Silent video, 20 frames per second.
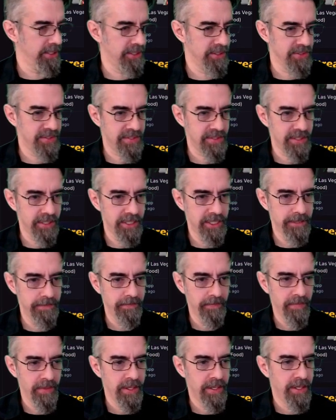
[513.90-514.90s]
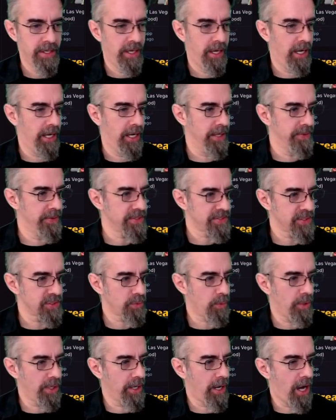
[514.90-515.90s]
can see this is
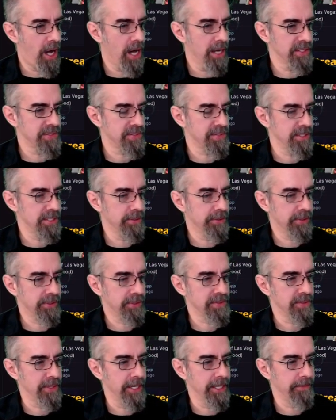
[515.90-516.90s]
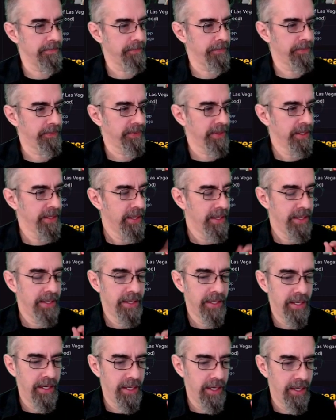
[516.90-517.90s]
what Odysee looks like.
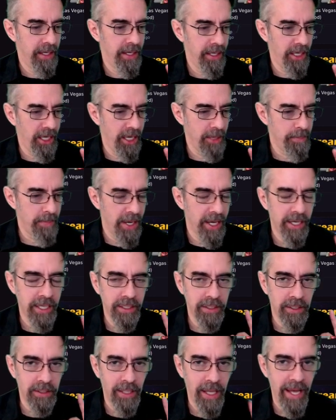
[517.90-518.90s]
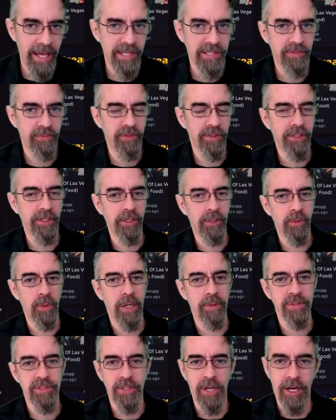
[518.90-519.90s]
In my last video where I
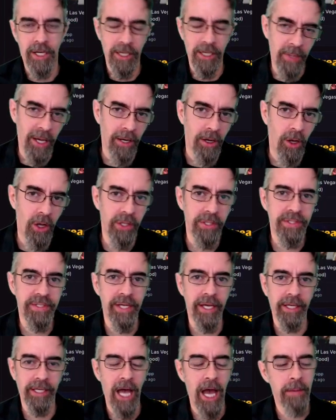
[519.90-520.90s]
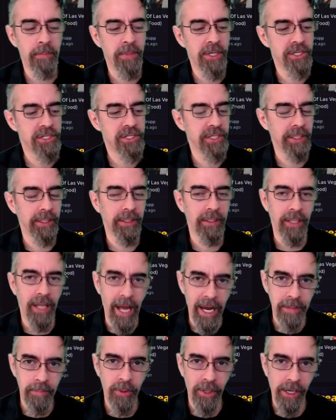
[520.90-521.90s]
was talking about alt tech, I mentioned
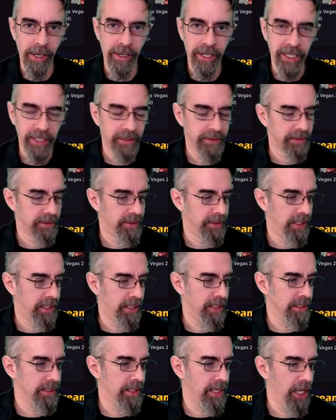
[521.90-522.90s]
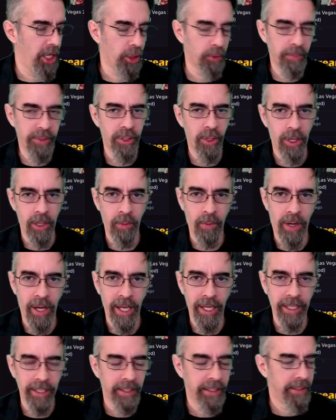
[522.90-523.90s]
library,
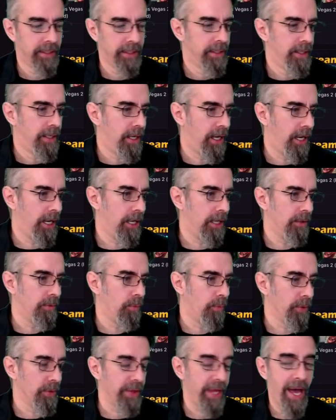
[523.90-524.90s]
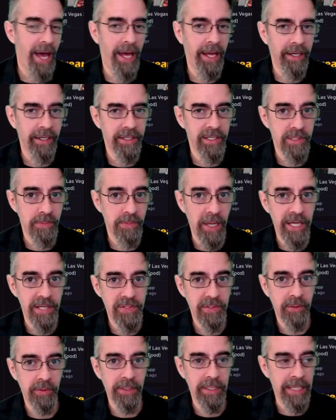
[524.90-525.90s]
LBRY. Well, that is
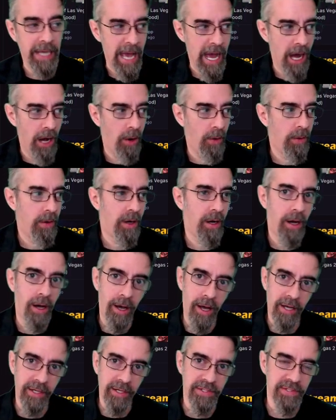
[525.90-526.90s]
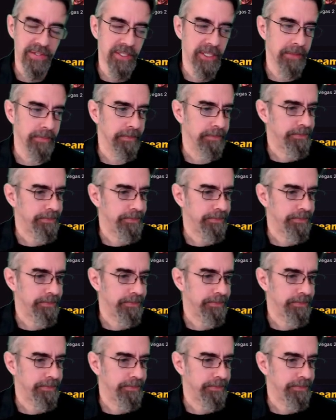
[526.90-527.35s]
basically now Odysee.